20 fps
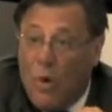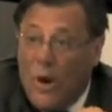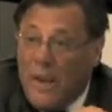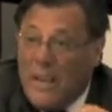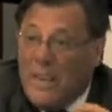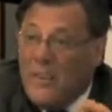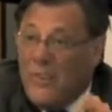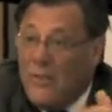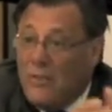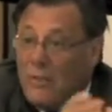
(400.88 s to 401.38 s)

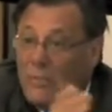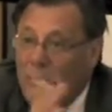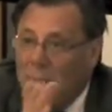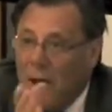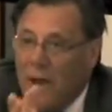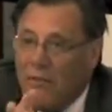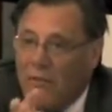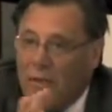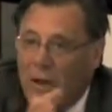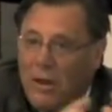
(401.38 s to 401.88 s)
quite easy
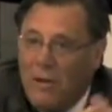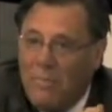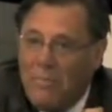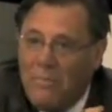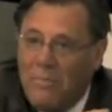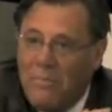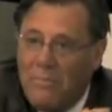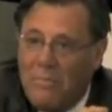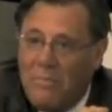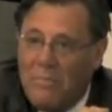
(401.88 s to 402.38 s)
to measure,
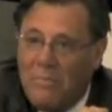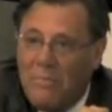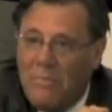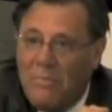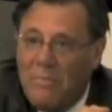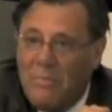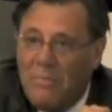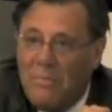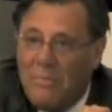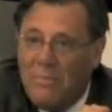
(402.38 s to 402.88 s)

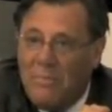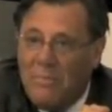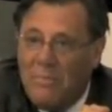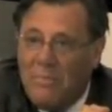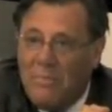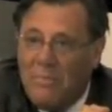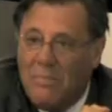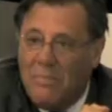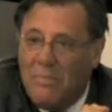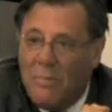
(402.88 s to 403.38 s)

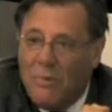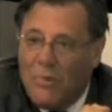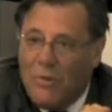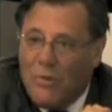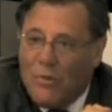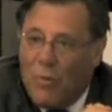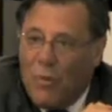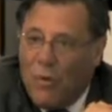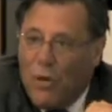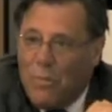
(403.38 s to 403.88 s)

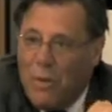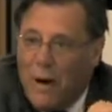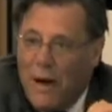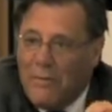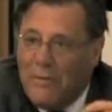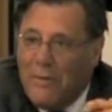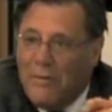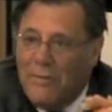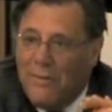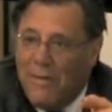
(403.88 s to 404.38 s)
which is all
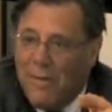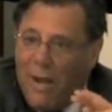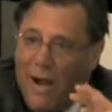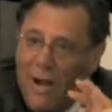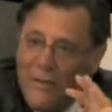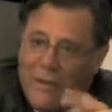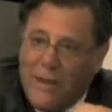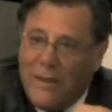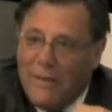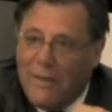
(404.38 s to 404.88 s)
about
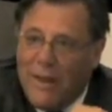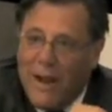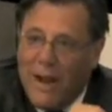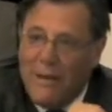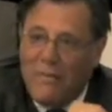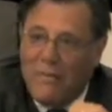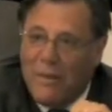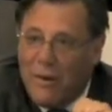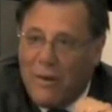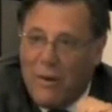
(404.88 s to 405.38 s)
driving
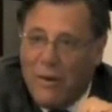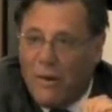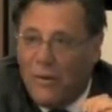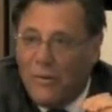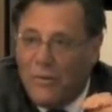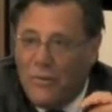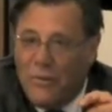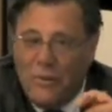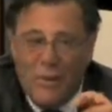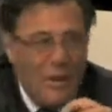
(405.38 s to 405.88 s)
down
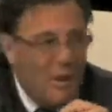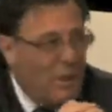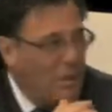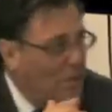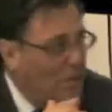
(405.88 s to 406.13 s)
cost,